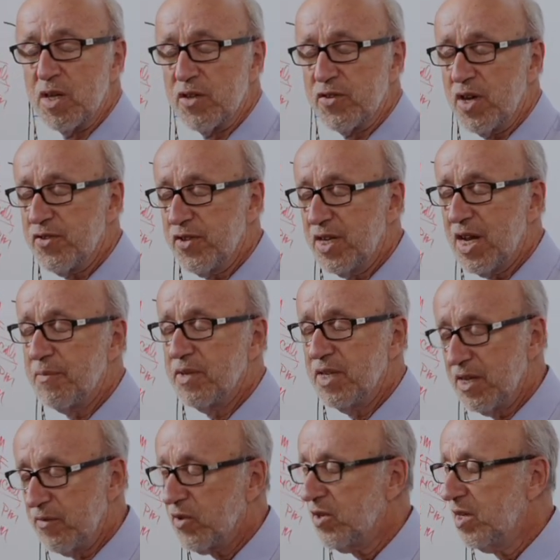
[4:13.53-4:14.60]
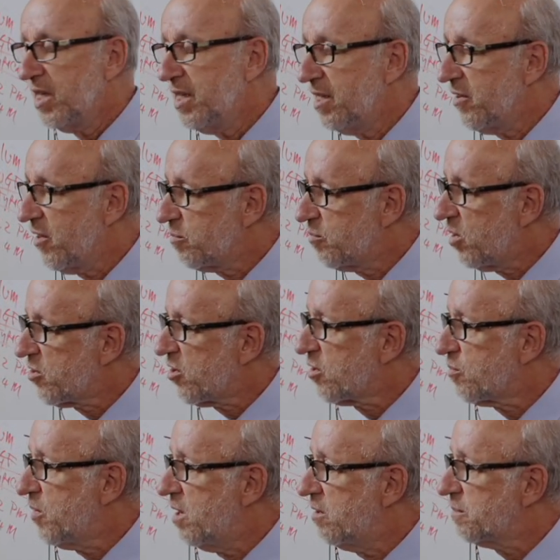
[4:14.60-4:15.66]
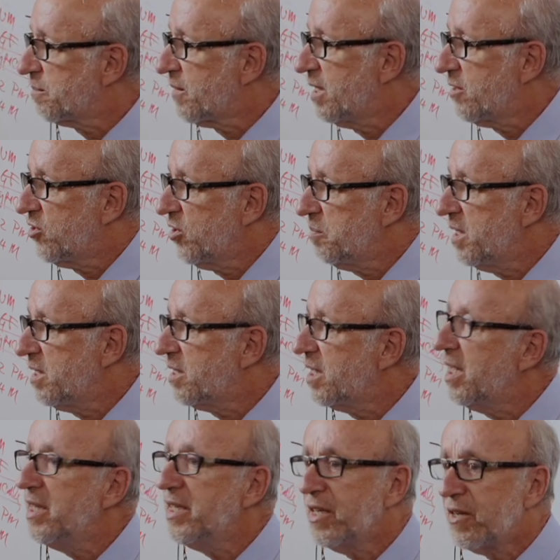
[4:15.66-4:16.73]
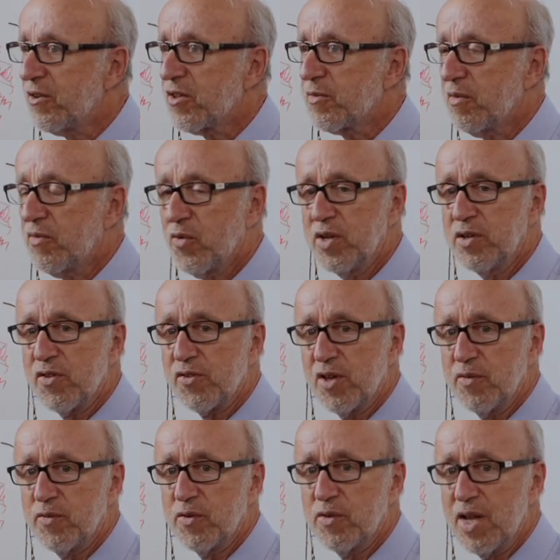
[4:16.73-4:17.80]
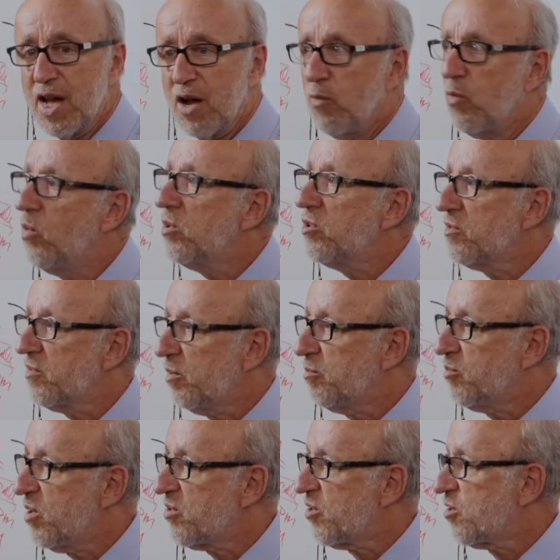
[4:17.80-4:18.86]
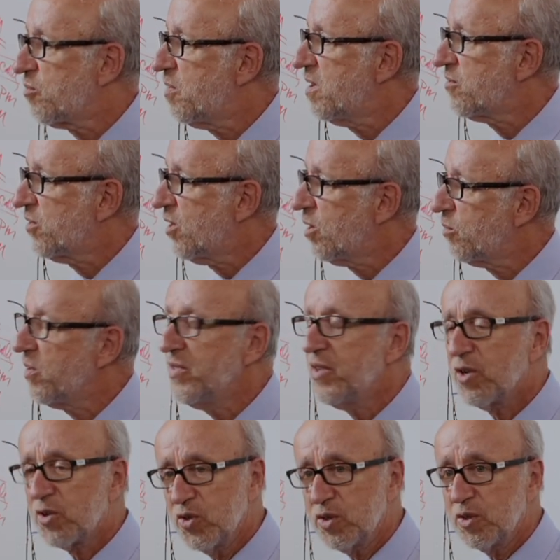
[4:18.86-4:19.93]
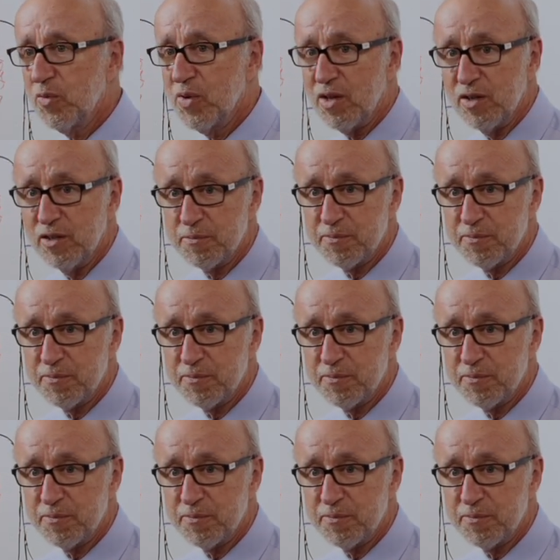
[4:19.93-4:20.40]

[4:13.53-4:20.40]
So I said, I'm never going to eat another Brussels sprout. It took me 10 years before I discovered how wonderful Brussels sprouts are when they're cooked well.